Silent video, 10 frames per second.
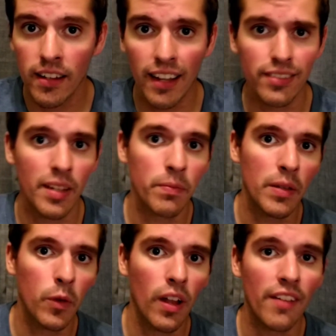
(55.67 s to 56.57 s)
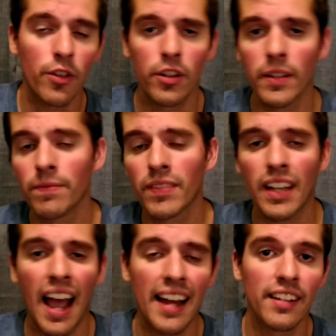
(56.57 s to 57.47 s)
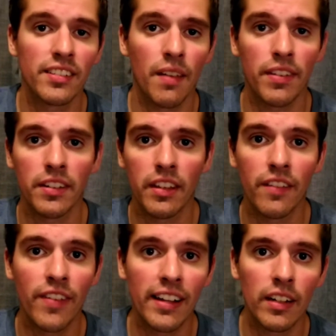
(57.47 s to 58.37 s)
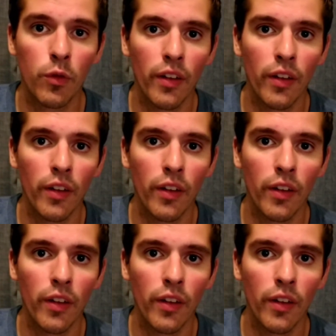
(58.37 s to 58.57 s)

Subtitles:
Now, some people, I've heard it kind of something to the effect of,